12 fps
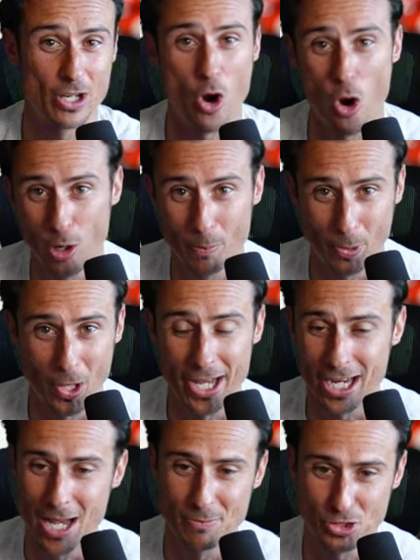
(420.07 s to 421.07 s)
aren't playing,
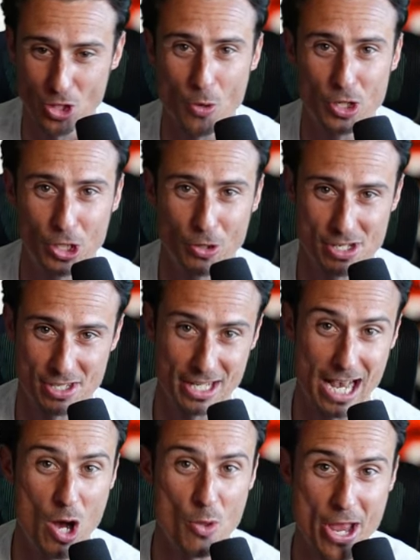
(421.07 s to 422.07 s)
I'm so curious to see
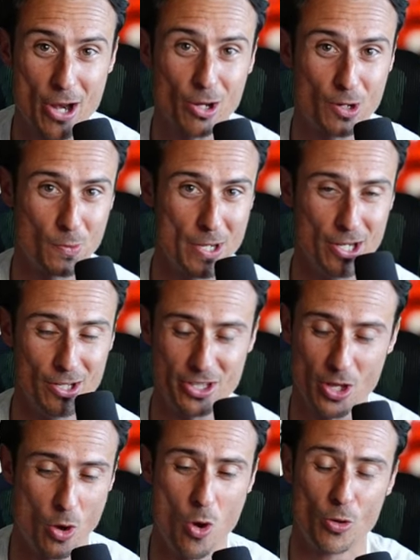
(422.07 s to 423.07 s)
how their career,
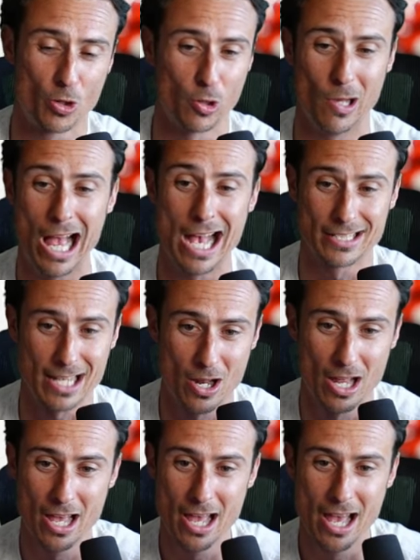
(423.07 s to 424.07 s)
the whole class, how
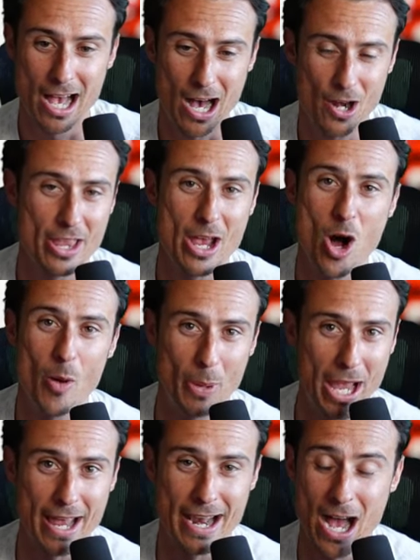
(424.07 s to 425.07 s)
do they all
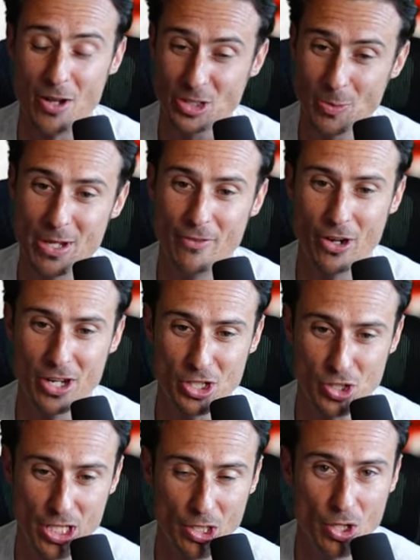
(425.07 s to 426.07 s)
pan out? It's going to be very
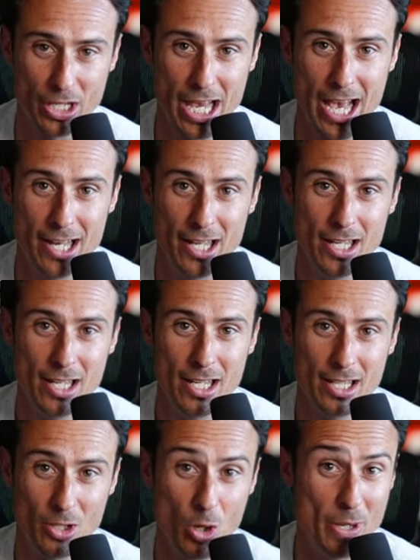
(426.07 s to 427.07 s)
interesting to look at
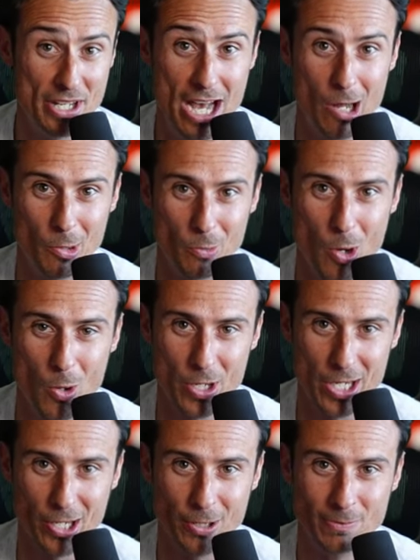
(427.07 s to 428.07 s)
a little bit down the road here.